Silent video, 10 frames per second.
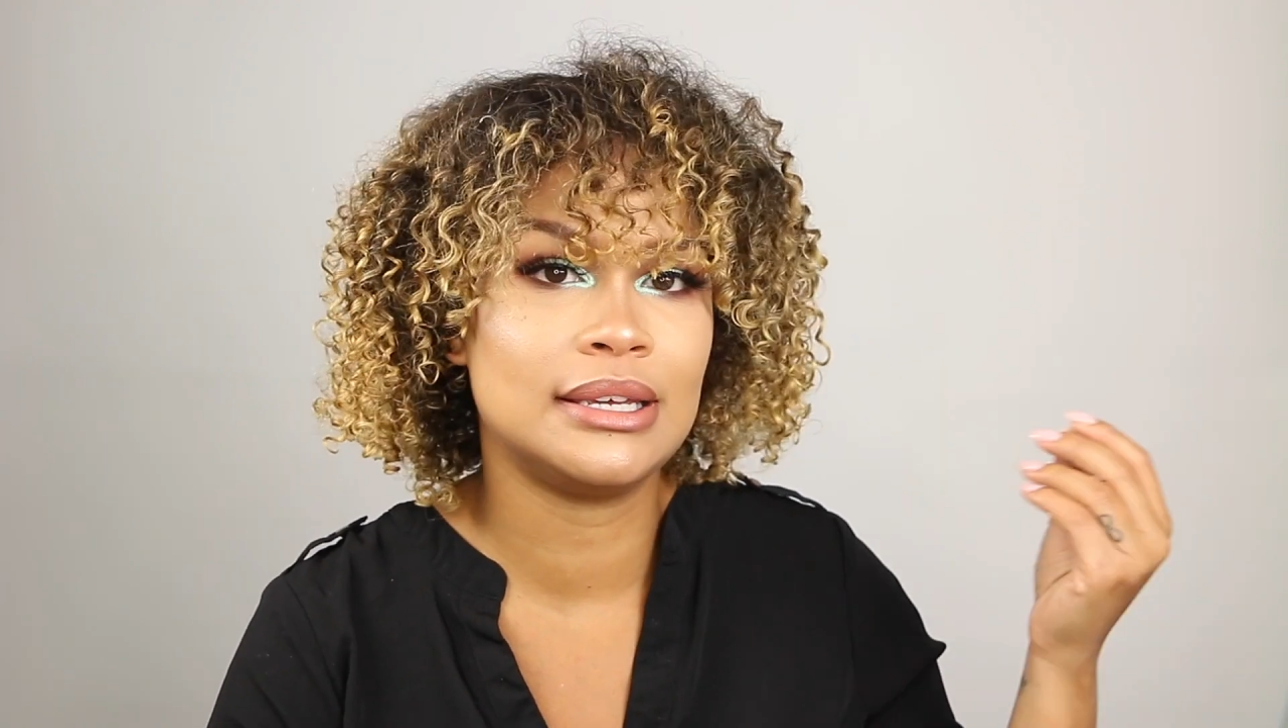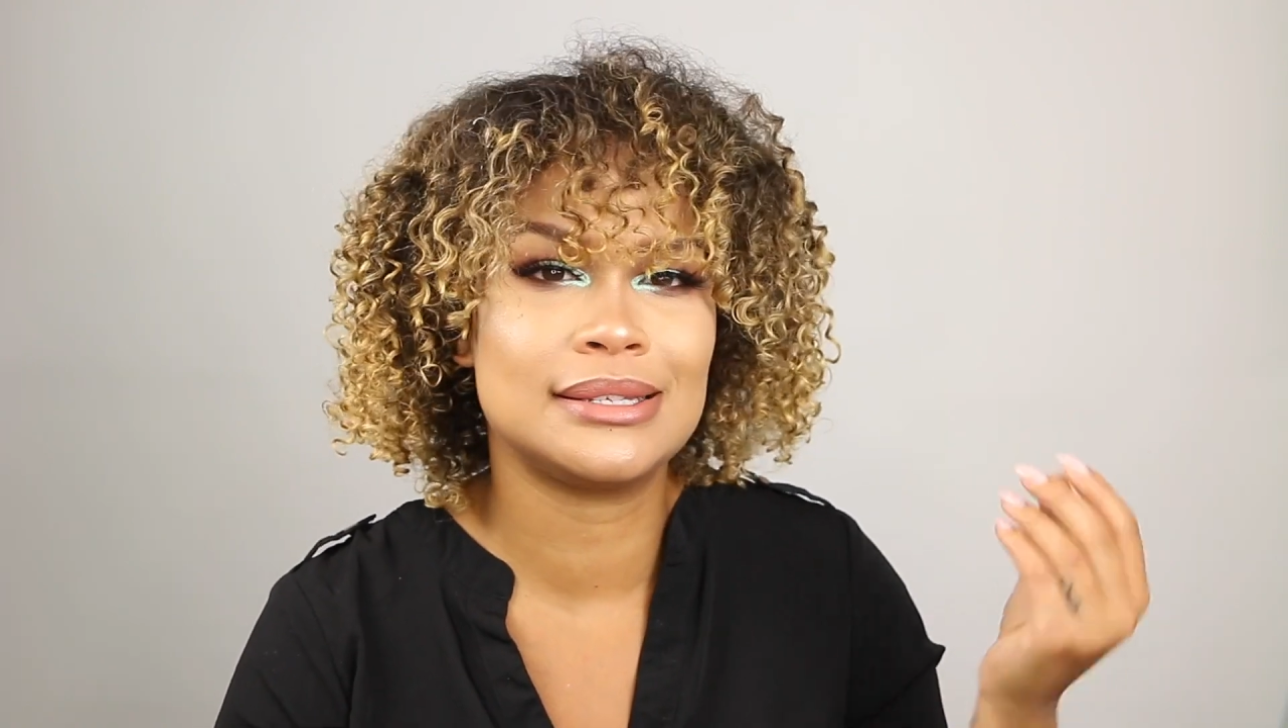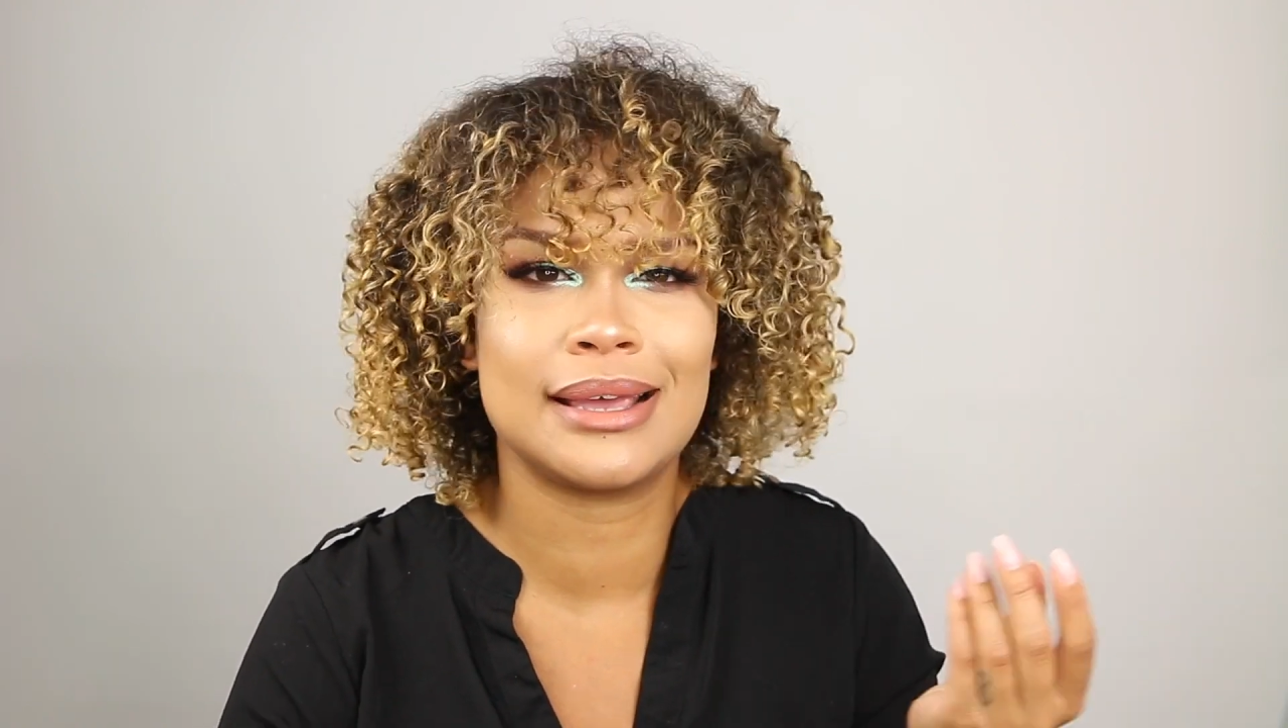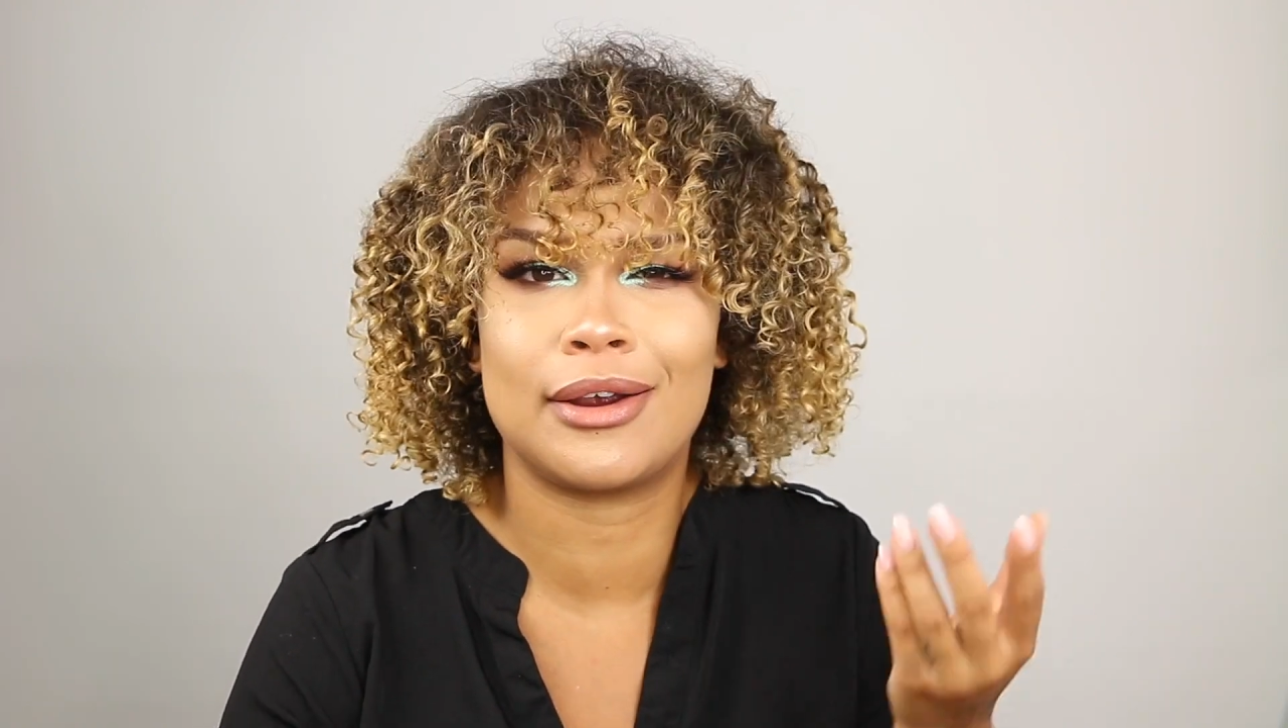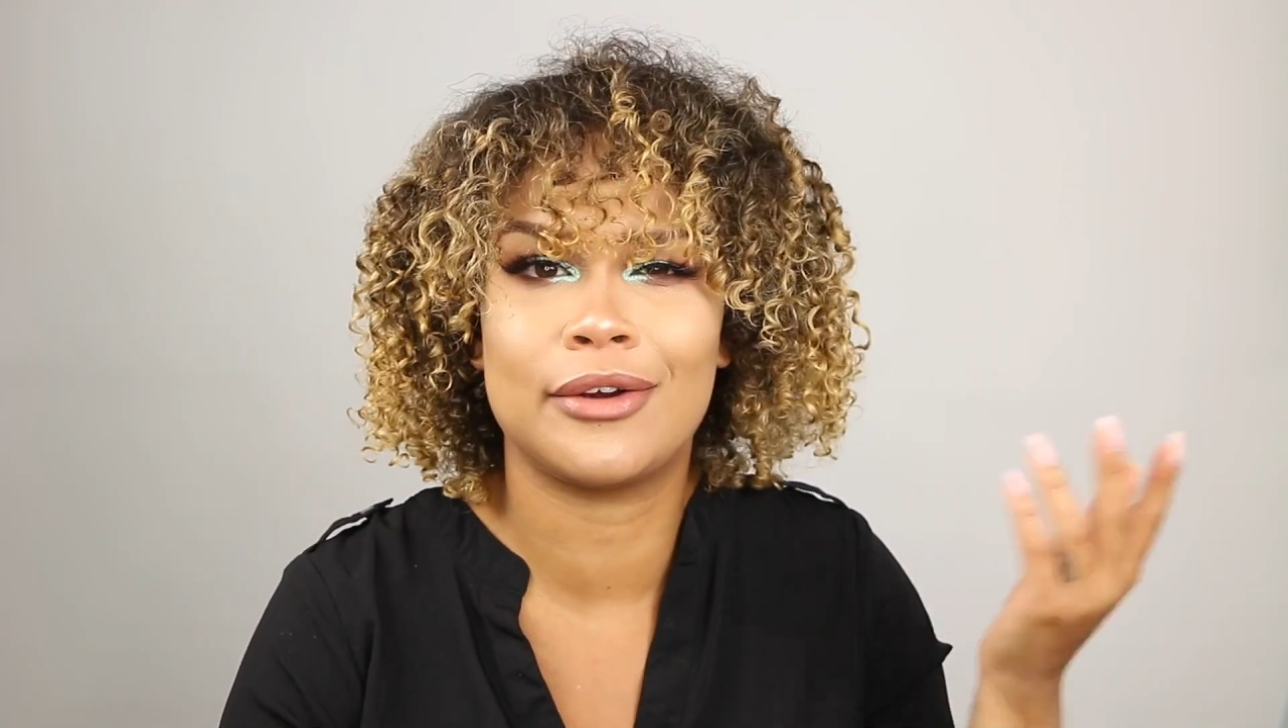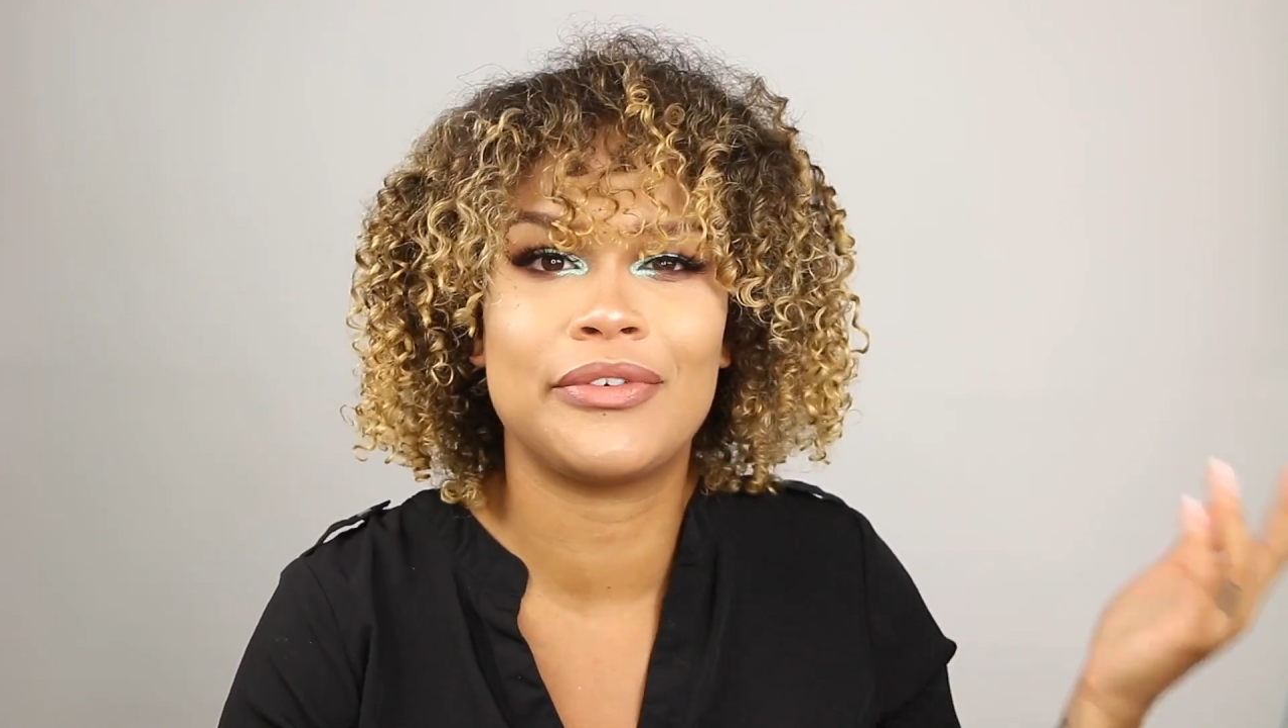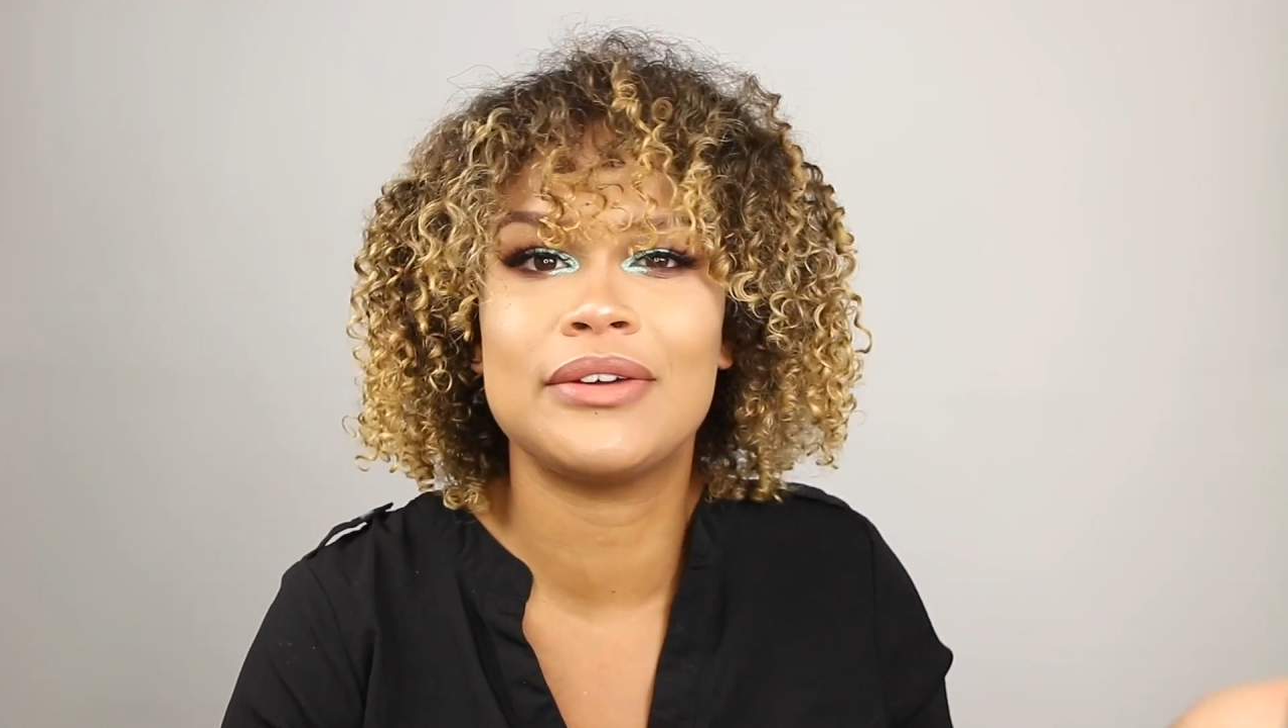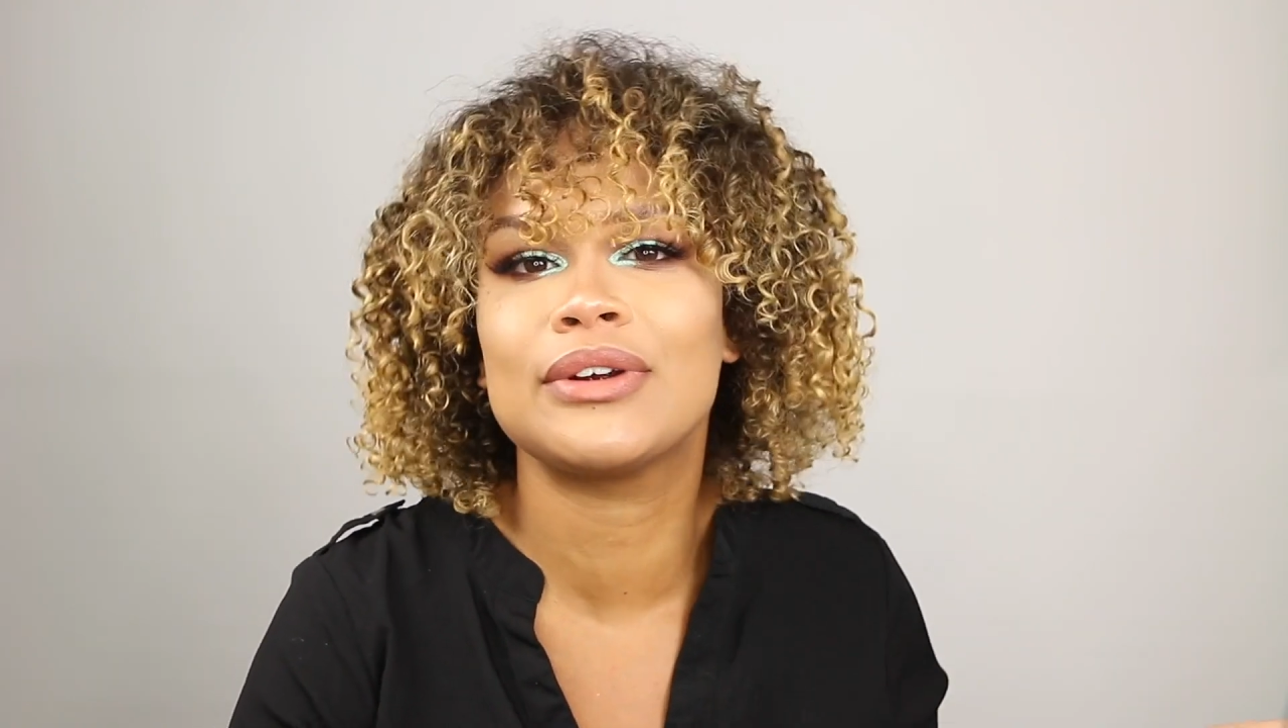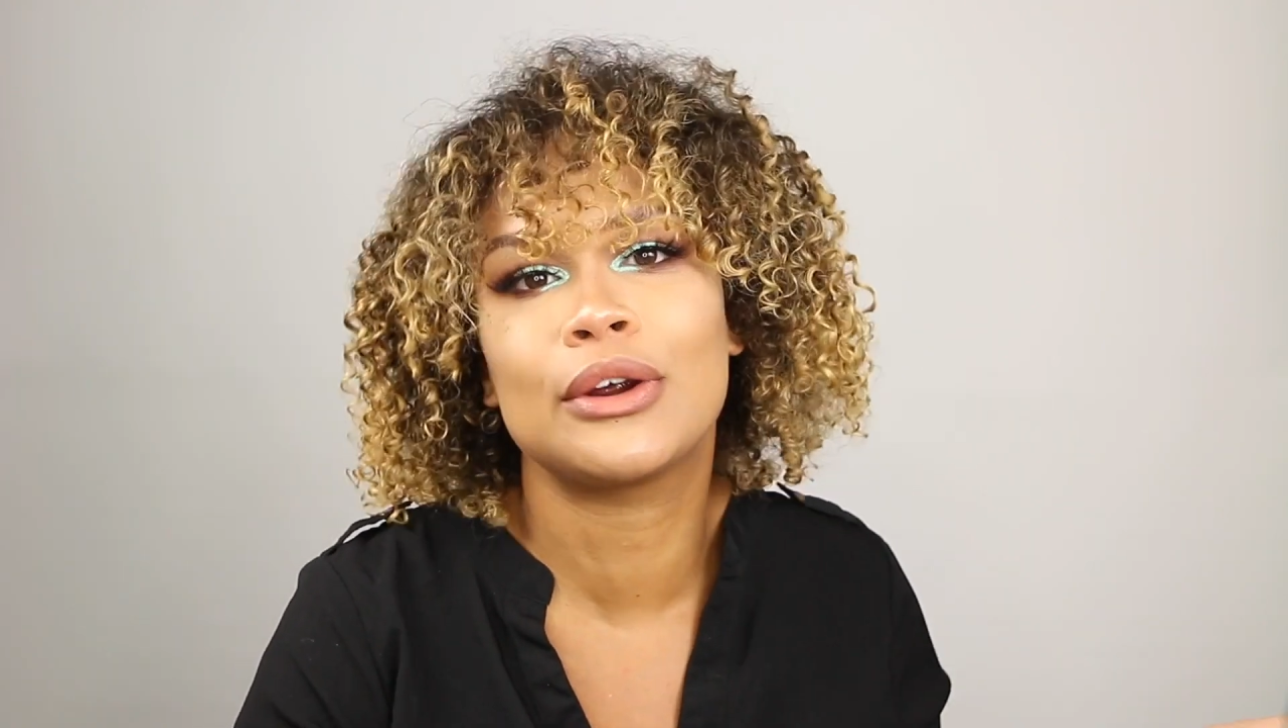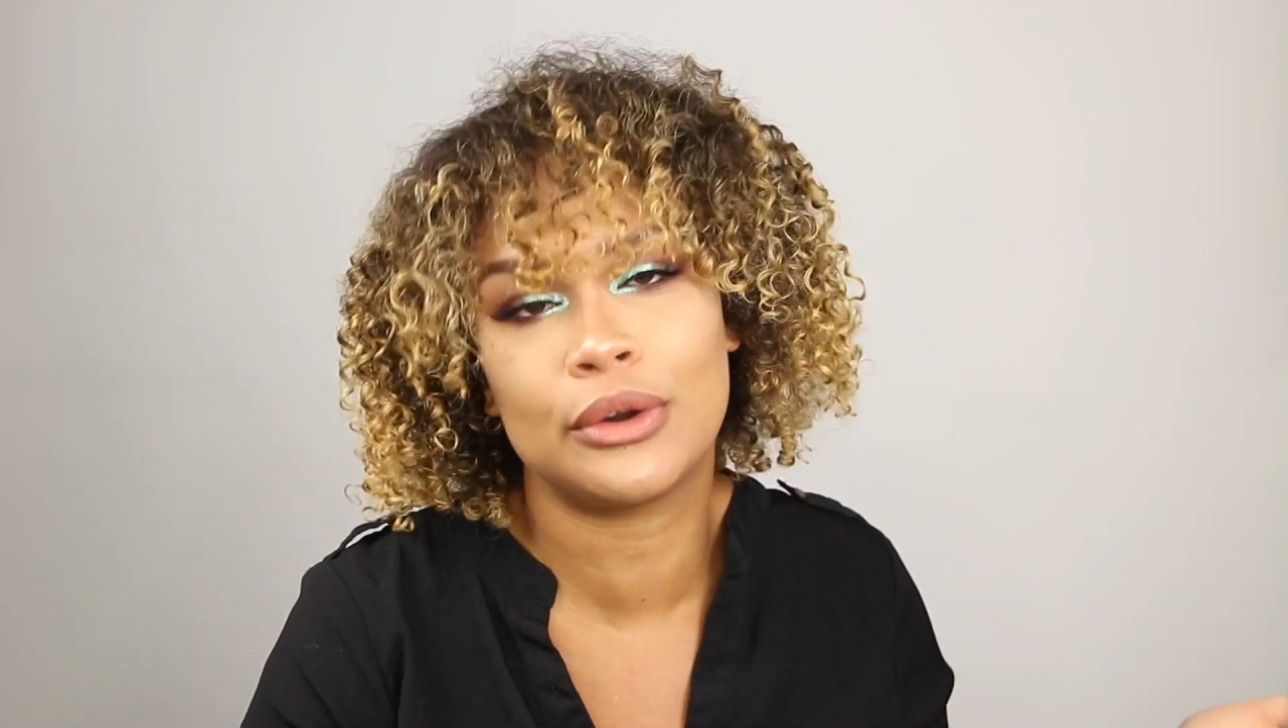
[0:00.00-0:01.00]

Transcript: least like her favorite